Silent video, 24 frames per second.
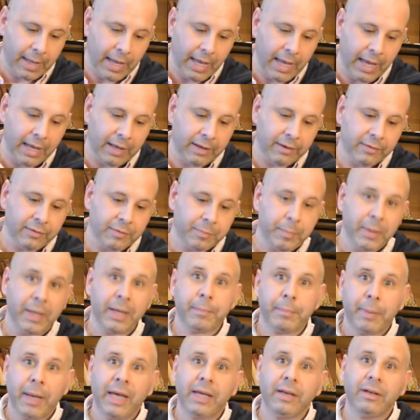and
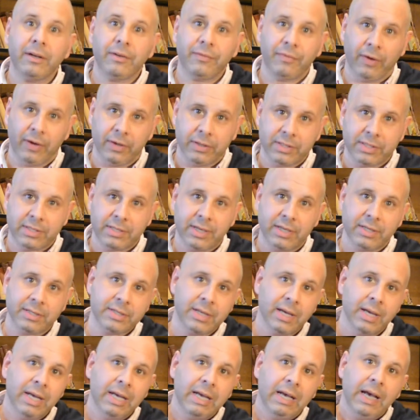being paid
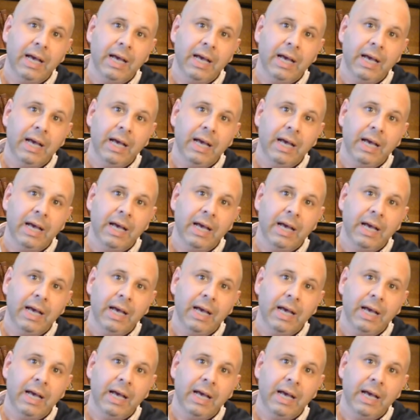advances,